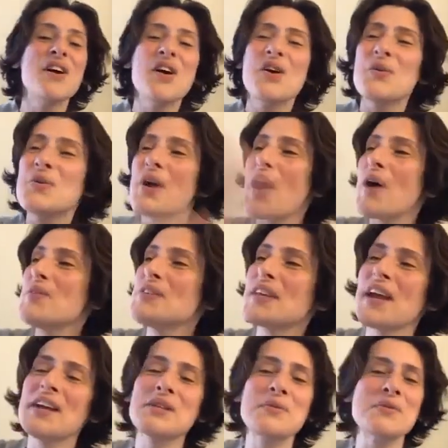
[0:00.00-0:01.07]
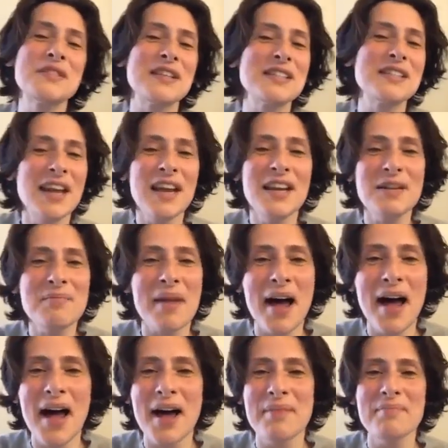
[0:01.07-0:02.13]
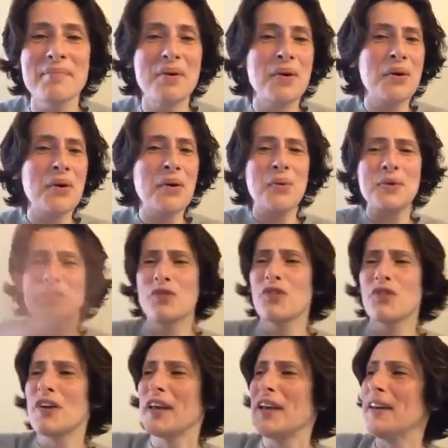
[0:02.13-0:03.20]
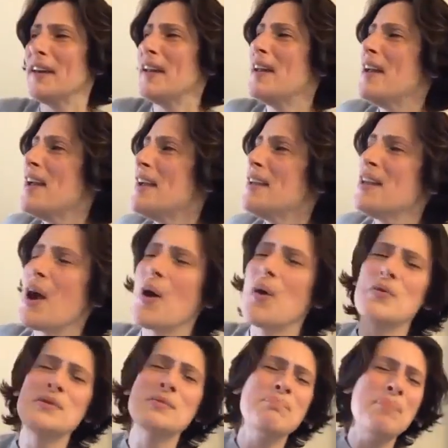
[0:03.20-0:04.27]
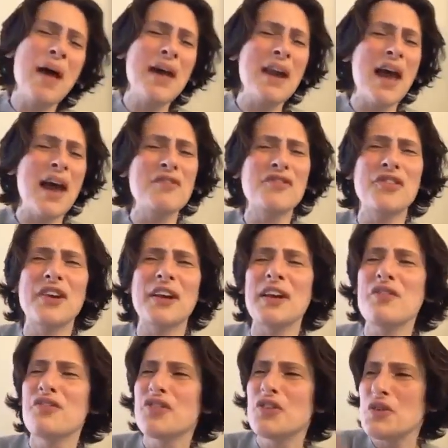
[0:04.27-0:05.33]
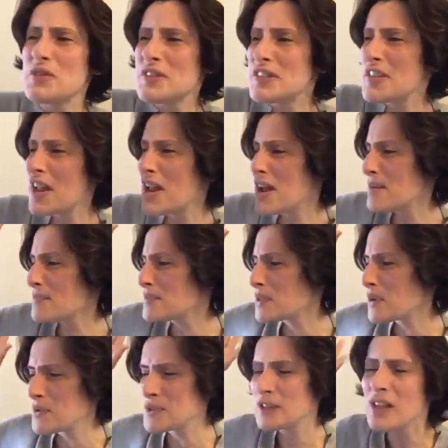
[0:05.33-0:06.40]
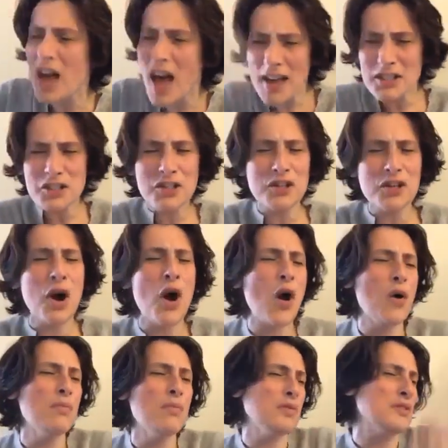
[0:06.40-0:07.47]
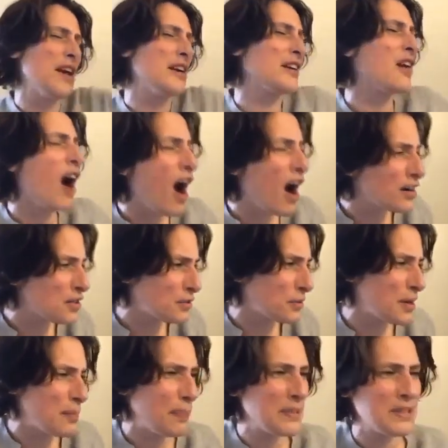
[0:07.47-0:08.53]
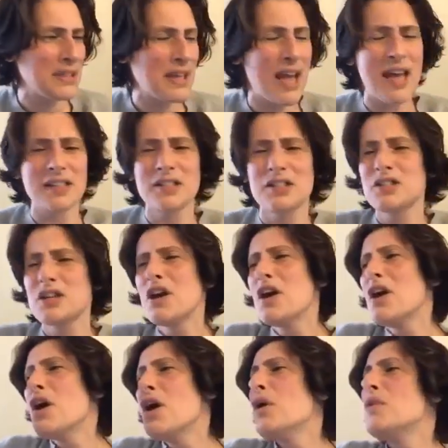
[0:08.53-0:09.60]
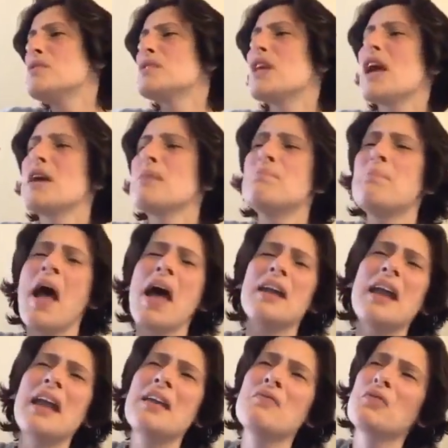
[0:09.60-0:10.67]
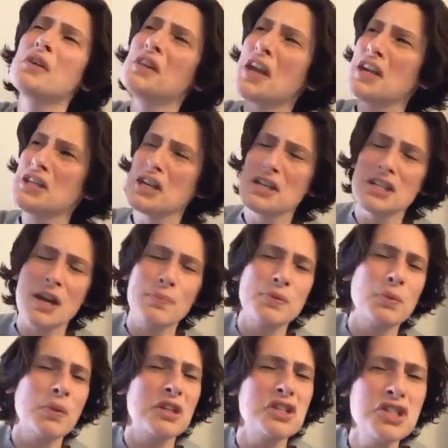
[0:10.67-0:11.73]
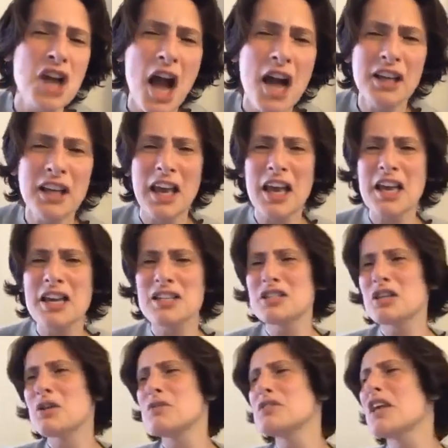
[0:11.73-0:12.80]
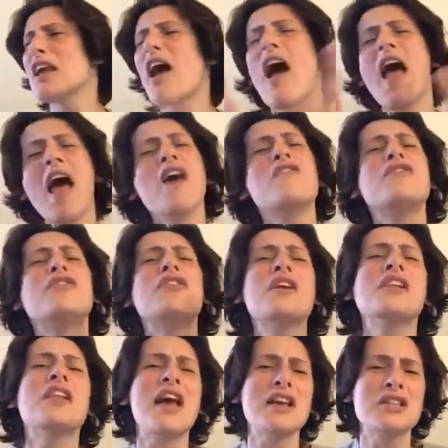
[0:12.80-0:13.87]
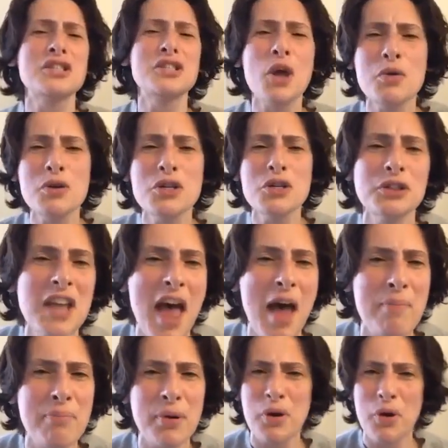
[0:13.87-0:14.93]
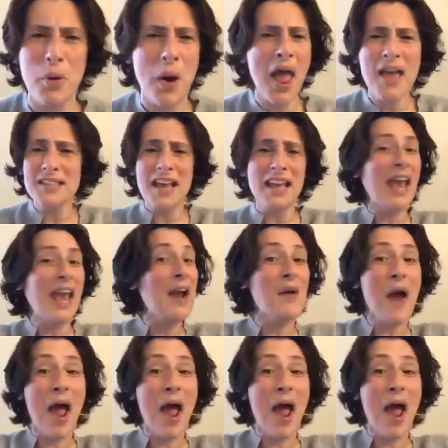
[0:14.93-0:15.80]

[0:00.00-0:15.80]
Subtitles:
who was a teen mom, who was friggin', who's been on friggin' food stamps, who's lost her home, who's had cars repossessed, who's like been in relationships with junkies, who's like every like social taboo. It's like, here